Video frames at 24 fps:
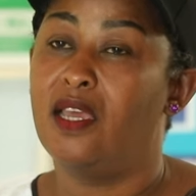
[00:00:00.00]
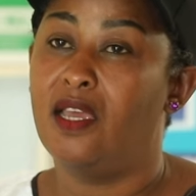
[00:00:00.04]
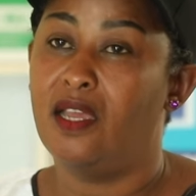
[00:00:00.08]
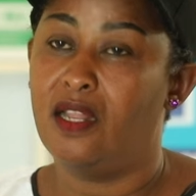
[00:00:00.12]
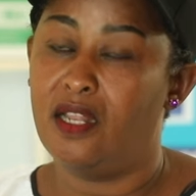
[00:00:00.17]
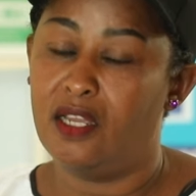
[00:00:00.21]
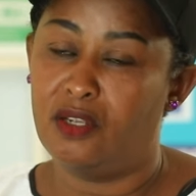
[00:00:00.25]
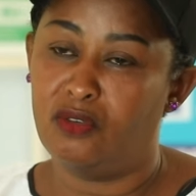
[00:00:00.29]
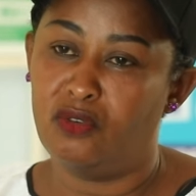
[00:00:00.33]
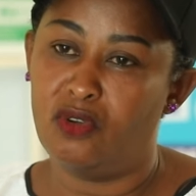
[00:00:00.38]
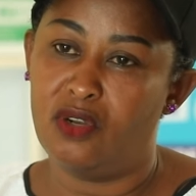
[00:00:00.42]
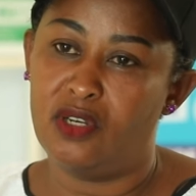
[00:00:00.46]

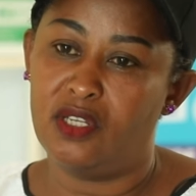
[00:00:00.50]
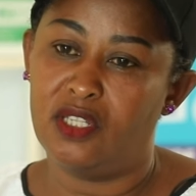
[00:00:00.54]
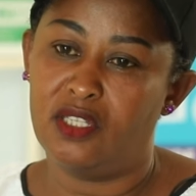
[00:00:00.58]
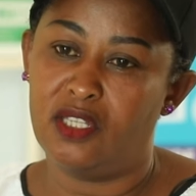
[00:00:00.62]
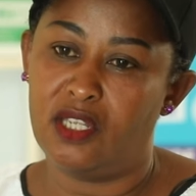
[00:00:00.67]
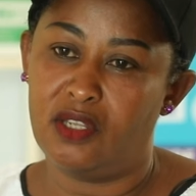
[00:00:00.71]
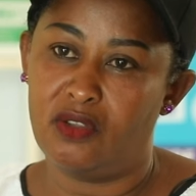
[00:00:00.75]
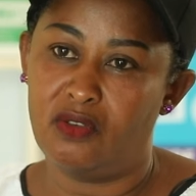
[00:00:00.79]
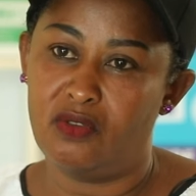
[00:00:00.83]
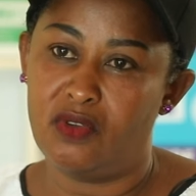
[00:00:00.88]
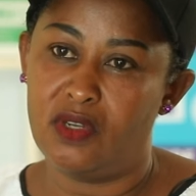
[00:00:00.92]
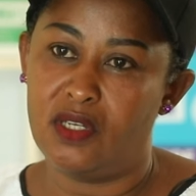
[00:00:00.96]
electronic
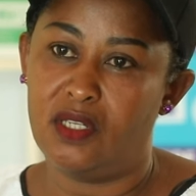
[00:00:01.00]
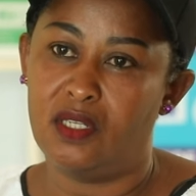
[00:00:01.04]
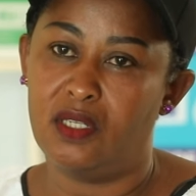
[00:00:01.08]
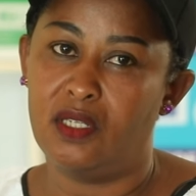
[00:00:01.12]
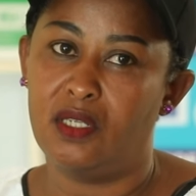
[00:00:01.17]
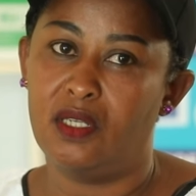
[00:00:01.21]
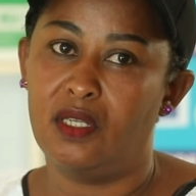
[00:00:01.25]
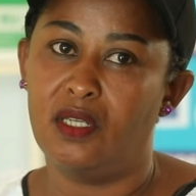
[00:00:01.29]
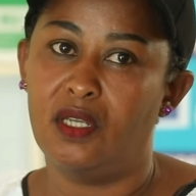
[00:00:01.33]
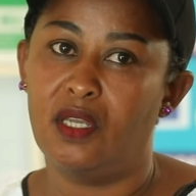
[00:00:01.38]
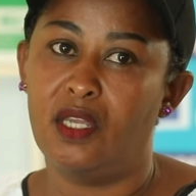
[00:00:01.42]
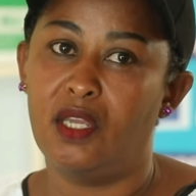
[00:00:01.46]

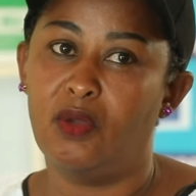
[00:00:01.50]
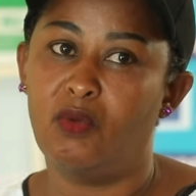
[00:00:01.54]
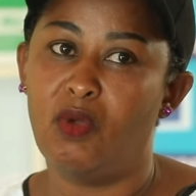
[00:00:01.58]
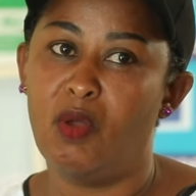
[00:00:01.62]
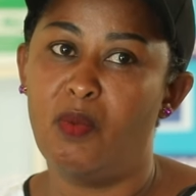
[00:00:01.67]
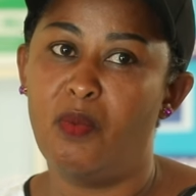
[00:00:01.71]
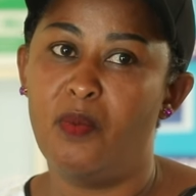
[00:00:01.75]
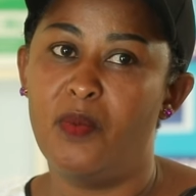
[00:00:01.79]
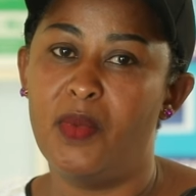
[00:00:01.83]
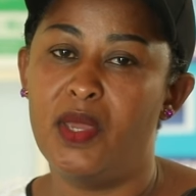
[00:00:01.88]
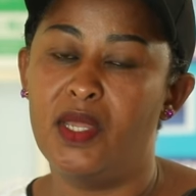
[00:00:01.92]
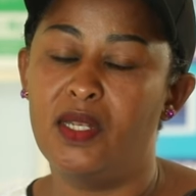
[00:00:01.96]
security
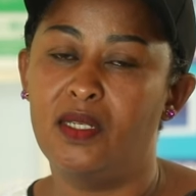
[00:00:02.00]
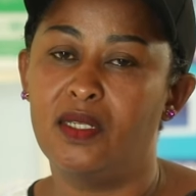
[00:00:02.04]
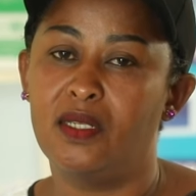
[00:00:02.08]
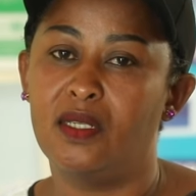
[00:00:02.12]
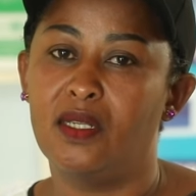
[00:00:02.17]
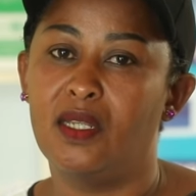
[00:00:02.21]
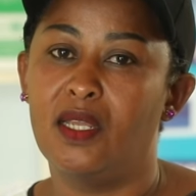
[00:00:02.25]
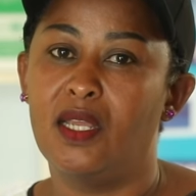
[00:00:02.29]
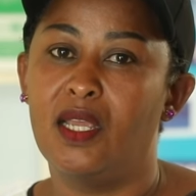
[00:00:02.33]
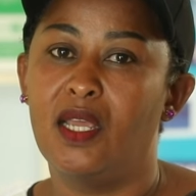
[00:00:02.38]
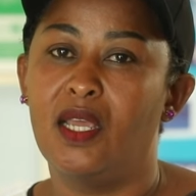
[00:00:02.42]
equipment.